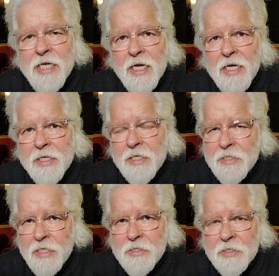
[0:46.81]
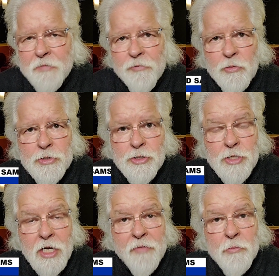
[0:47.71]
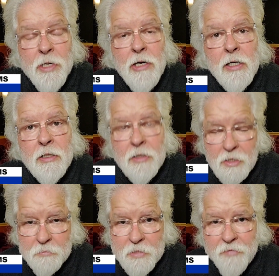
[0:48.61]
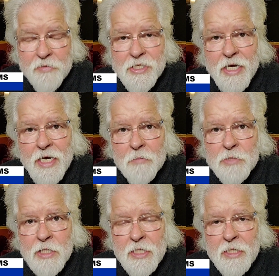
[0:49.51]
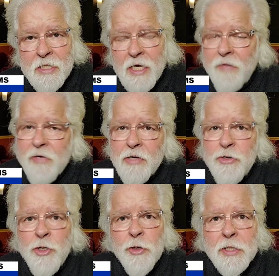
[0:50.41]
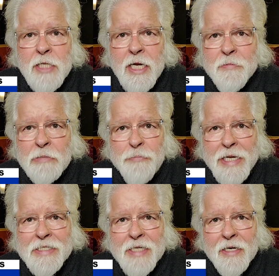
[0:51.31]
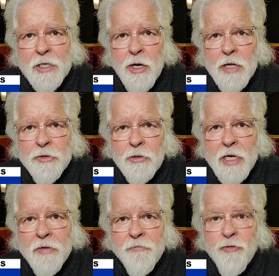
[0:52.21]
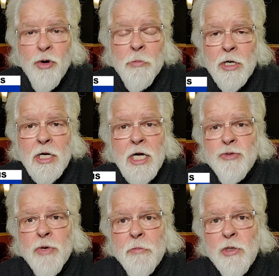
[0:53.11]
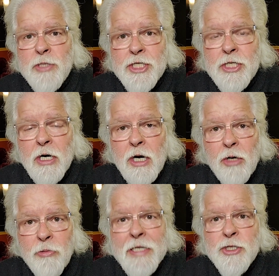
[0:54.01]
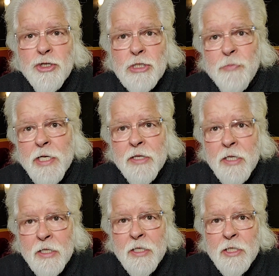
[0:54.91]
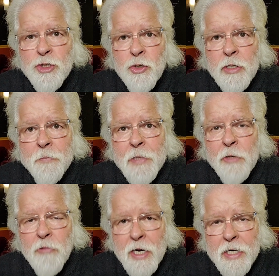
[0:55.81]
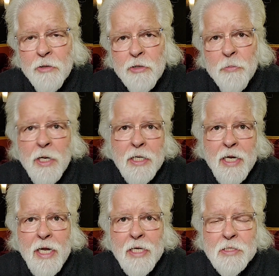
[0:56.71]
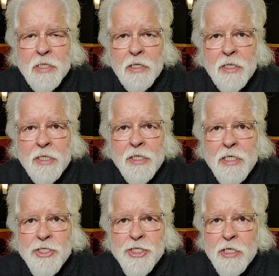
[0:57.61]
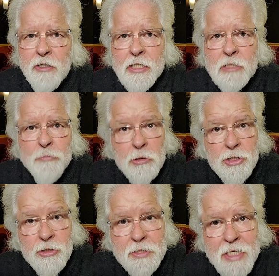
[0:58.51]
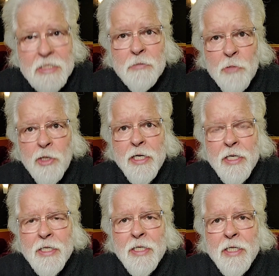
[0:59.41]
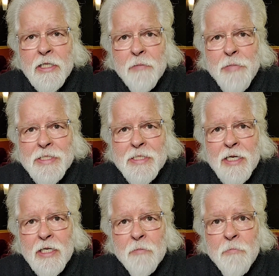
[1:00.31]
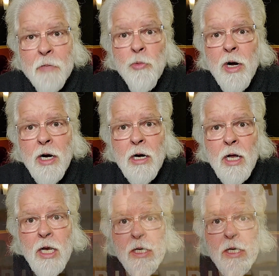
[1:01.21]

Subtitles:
CIA Contagious Influencers of America. I'm David Sands. I've got New York Times best-selling author and former country music star Granger Smith joining me right here on the podcast. Now, he shared his personal testimony in the best-selling memoir,